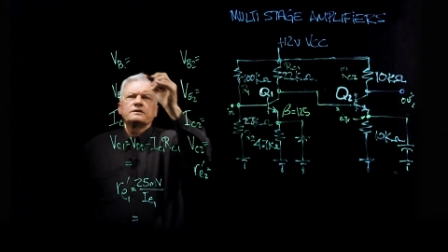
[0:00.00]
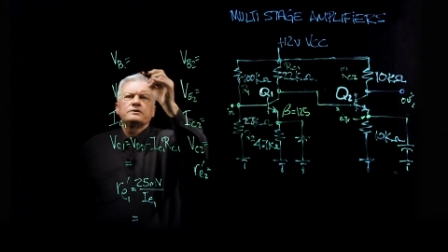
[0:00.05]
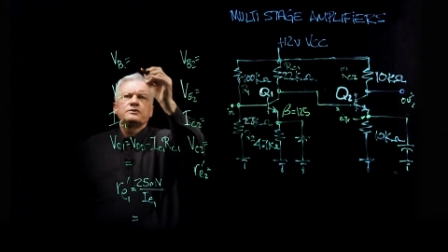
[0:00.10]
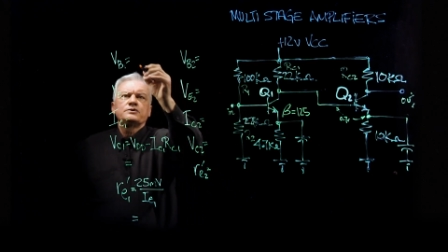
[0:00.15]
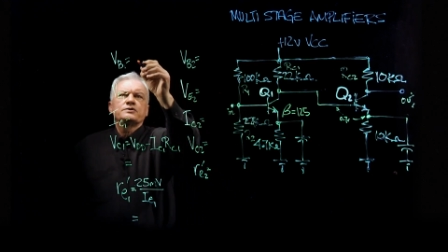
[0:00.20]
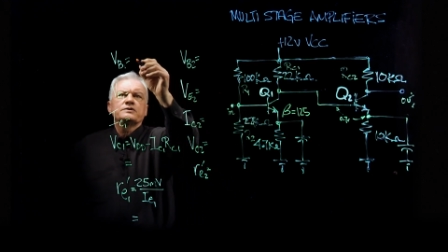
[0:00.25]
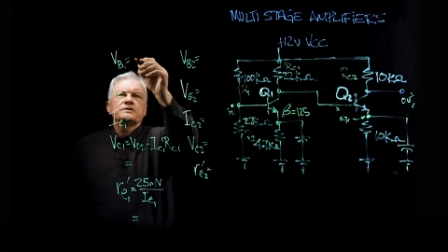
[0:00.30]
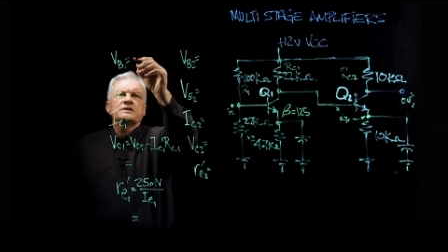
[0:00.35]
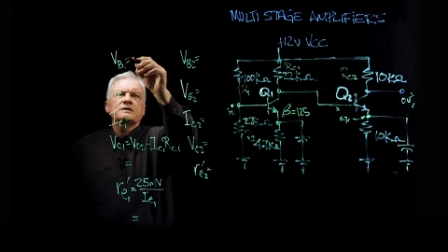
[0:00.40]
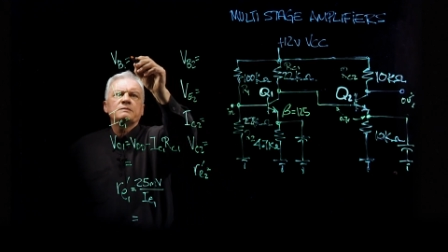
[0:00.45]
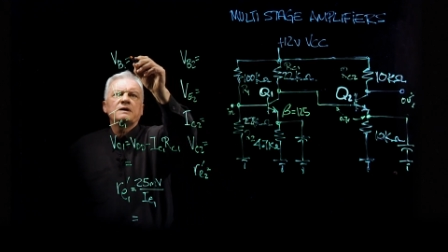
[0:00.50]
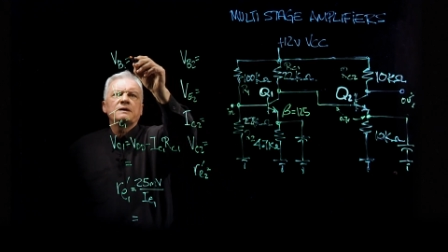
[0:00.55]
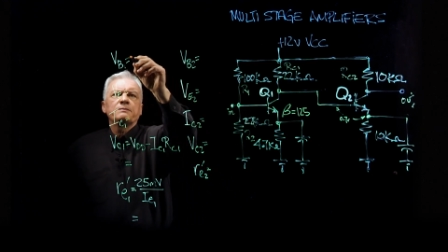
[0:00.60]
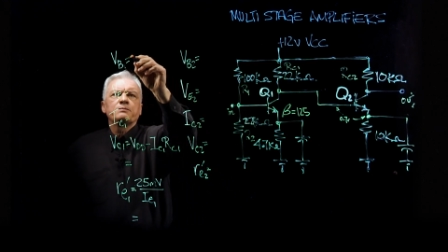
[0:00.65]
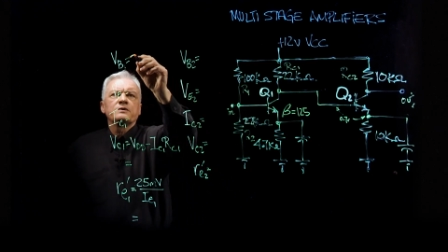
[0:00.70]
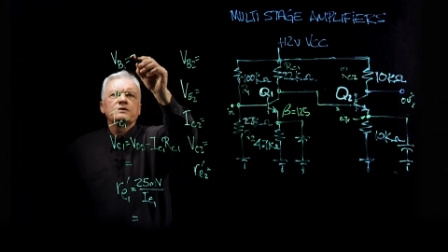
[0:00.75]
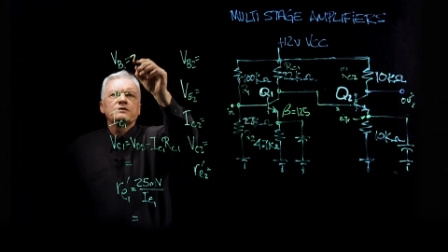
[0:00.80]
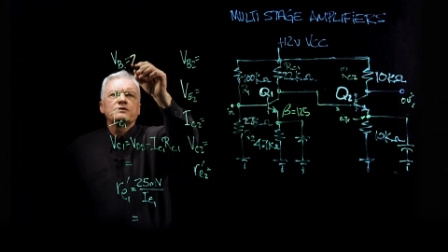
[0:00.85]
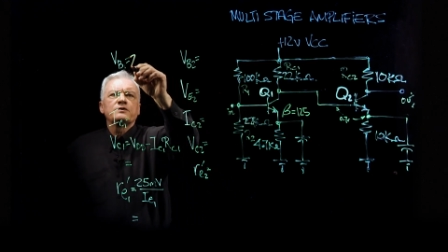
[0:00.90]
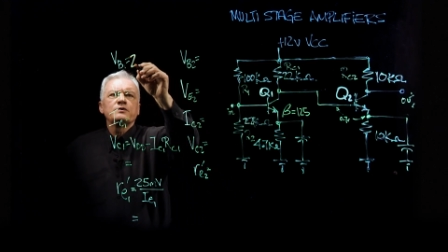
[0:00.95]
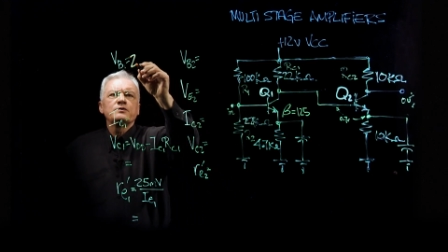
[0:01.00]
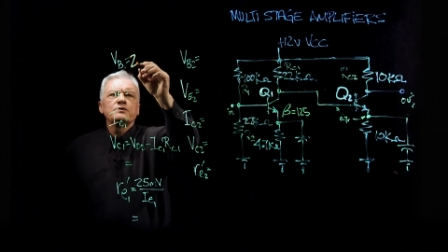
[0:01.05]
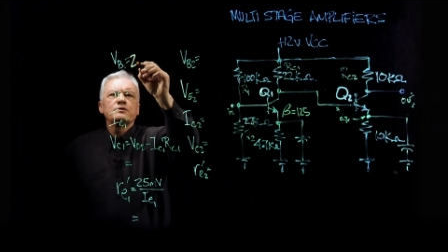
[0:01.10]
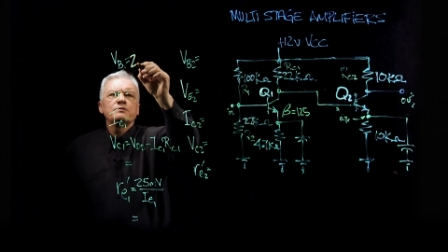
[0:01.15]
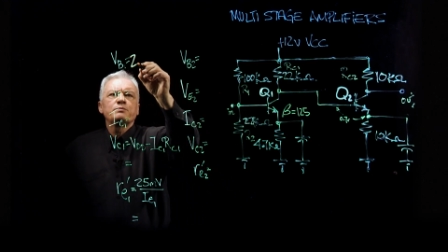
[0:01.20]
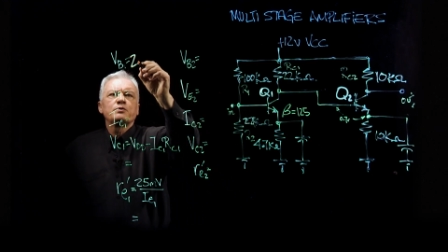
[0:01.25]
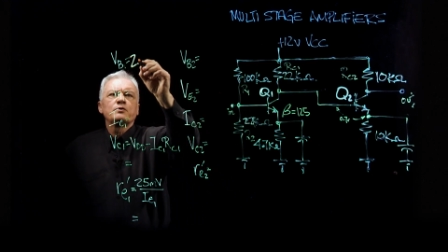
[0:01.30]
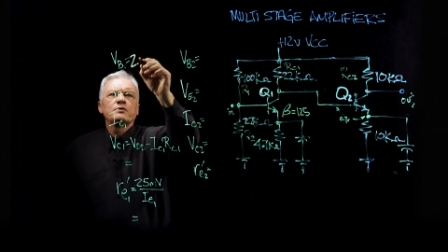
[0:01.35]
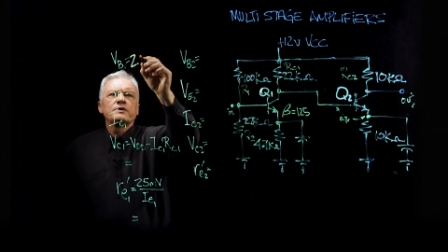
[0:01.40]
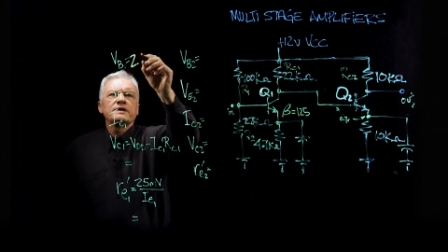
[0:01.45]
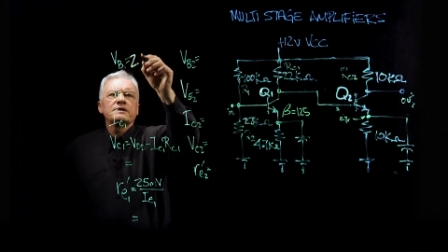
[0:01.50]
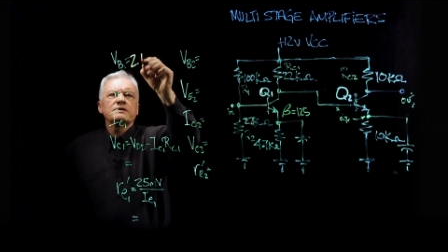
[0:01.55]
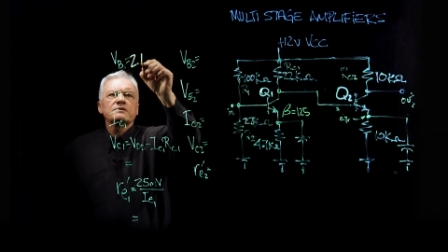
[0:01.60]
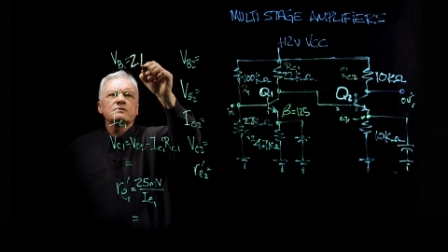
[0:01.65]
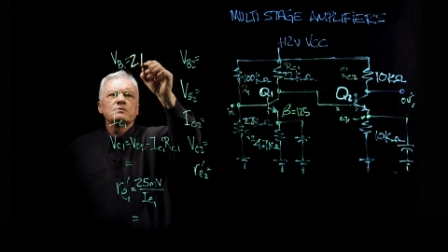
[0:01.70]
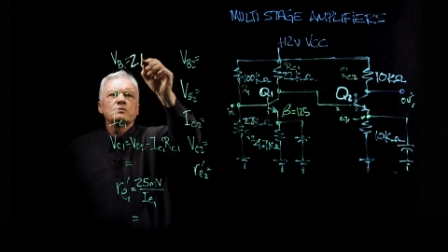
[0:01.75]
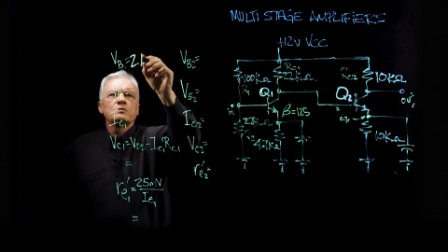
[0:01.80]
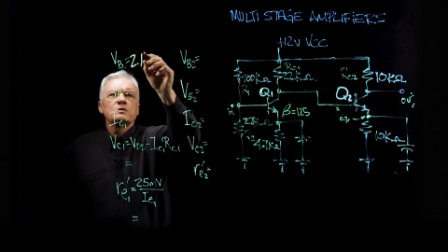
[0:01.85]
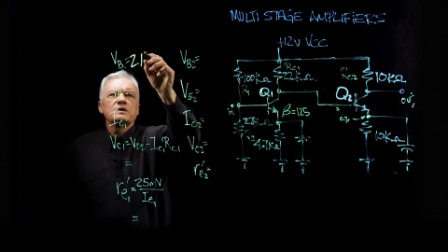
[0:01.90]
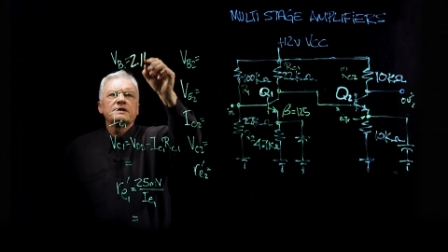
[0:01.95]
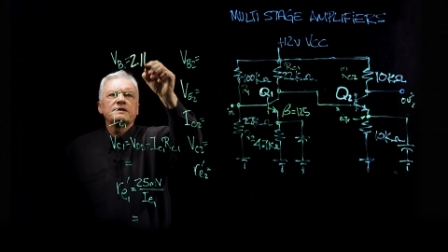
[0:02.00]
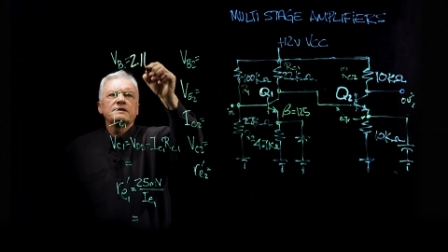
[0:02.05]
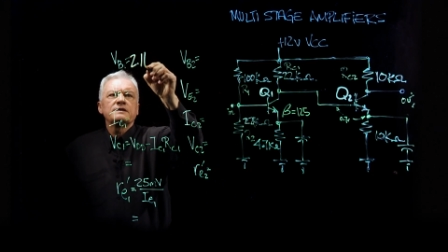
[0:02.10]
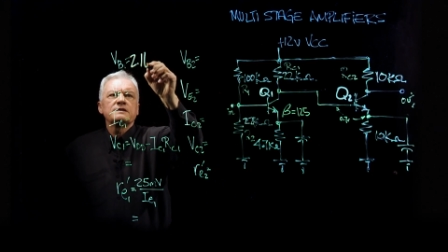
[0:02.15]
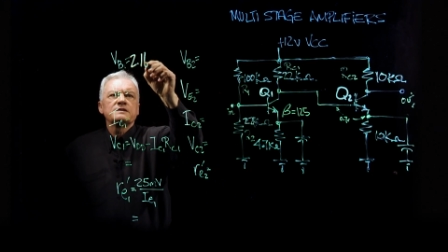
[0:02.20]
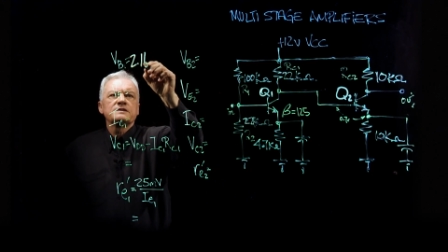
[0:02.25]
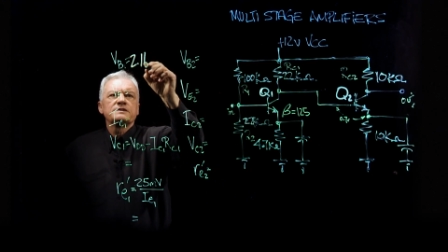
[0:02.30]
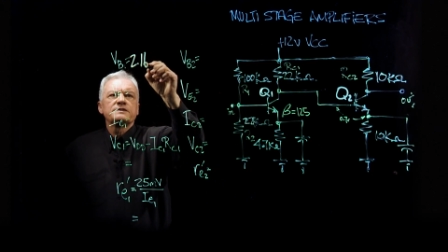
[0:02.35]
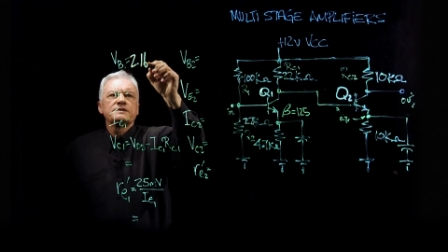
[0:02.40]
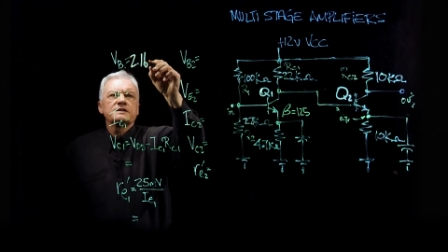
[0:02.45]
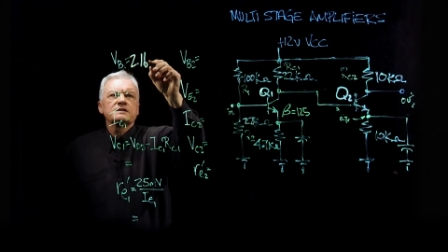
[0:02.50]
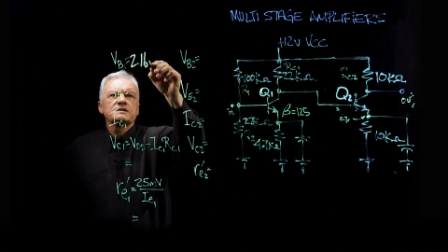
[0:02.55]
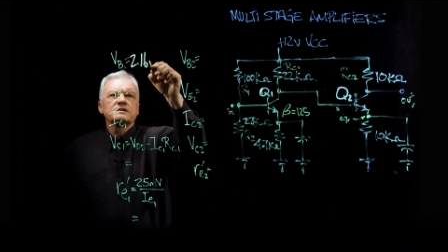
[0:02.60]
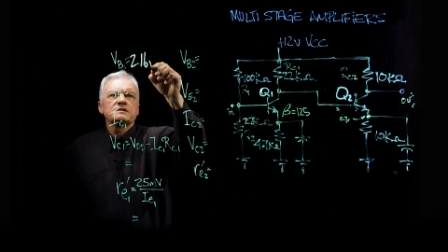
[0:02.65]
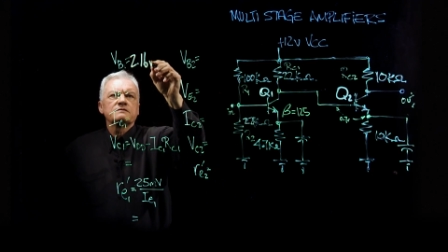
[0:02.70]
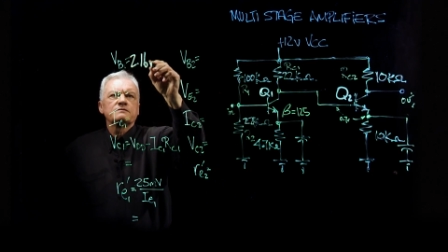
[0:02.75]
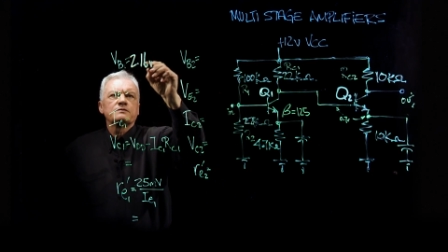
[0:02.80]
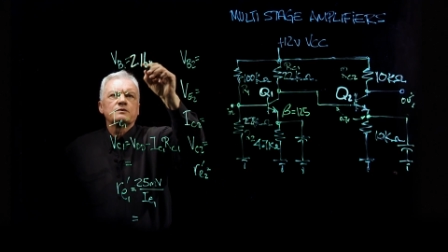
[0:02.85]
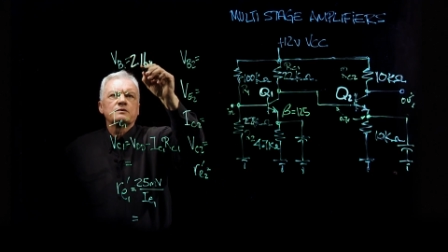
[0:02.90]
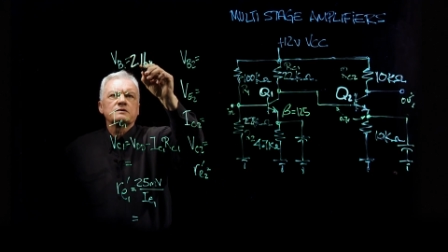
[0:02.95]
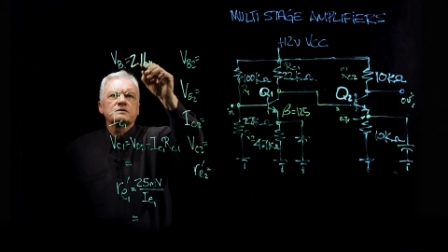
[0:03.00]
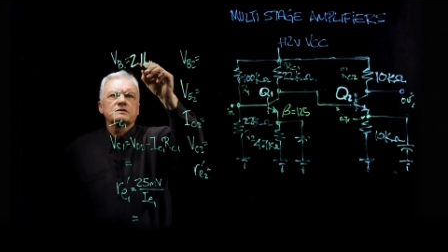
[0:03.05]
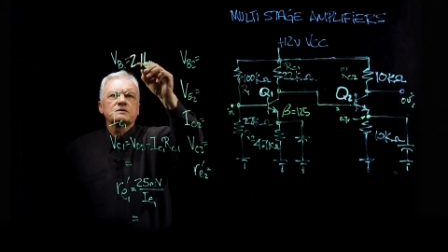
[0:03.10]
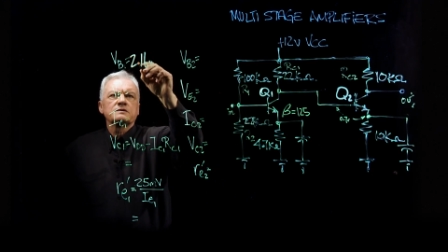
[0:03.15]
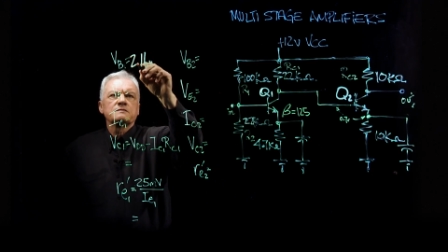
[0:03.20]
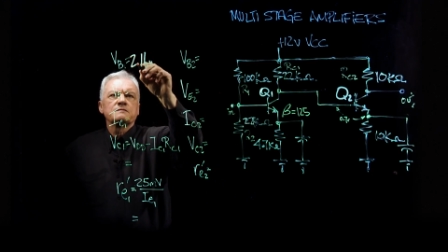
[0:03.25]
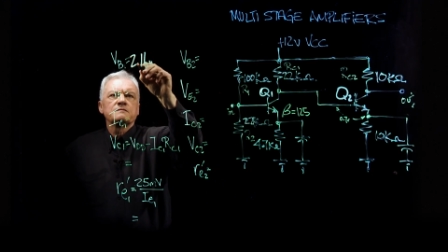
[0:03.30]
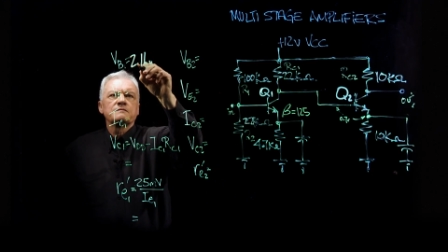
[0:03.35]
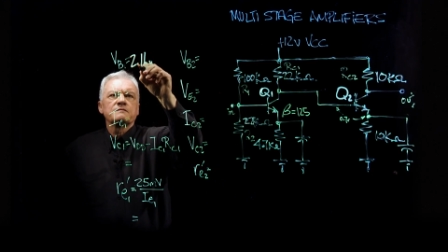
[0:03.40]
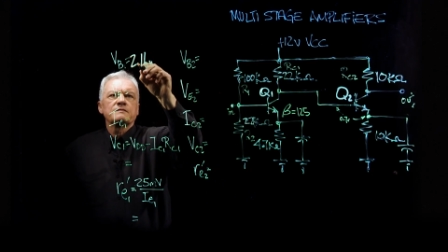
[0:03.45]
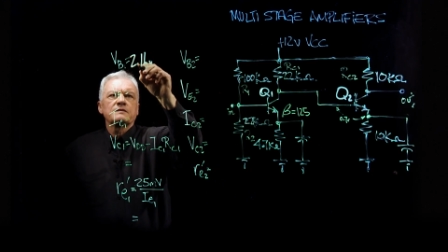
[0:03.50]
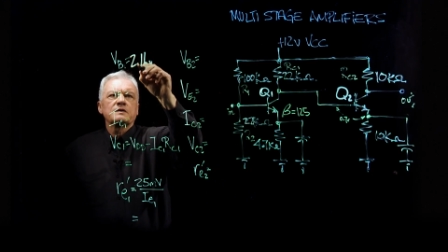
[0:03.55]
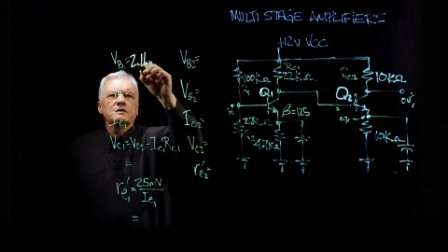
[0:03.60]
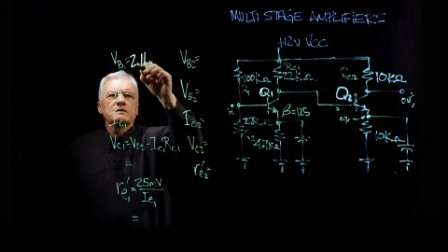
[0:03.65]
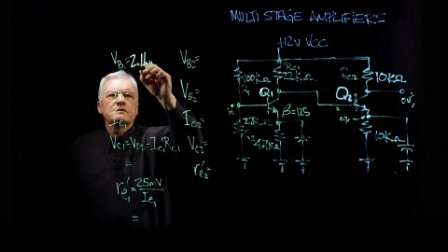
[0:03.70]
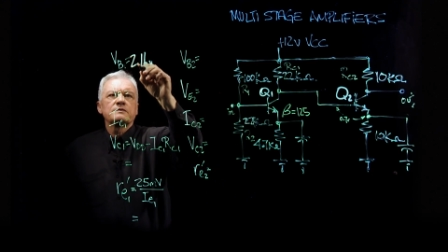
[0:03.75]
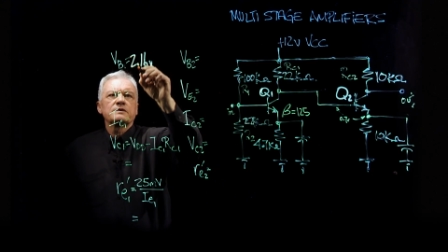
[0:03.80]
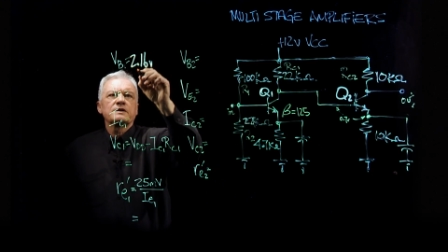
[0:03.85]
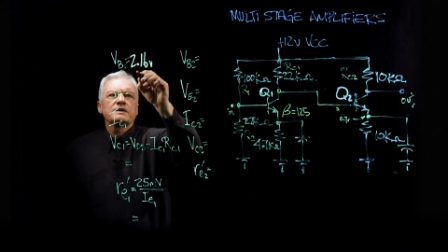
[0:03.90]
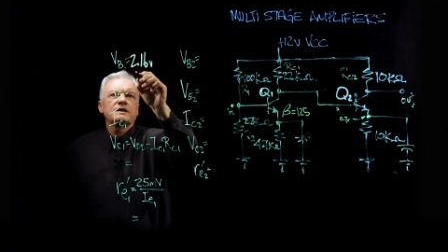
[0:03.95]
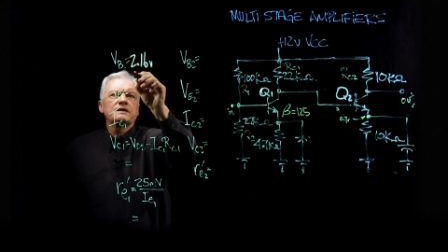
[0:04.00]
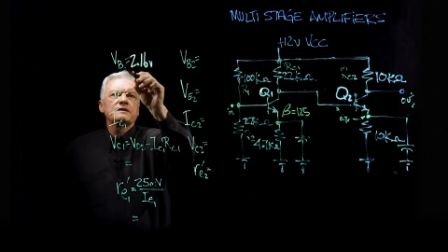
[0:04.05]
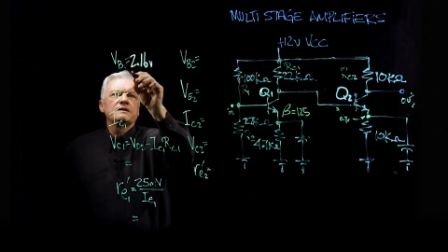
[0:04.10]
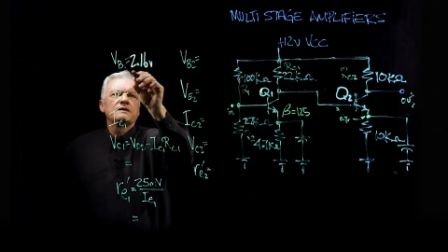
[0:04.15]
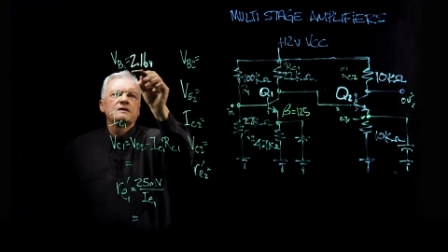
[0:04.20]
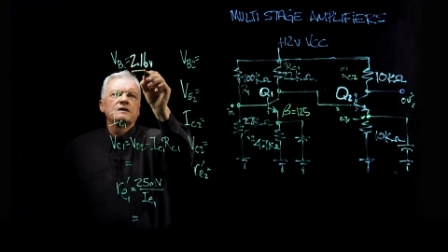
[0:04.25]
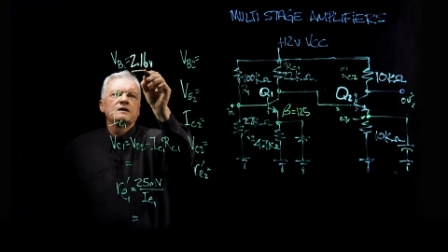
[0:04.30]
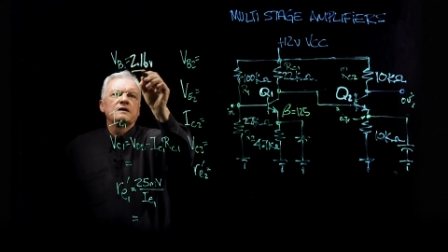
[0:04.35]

you should come up with 2.16 volts, okay?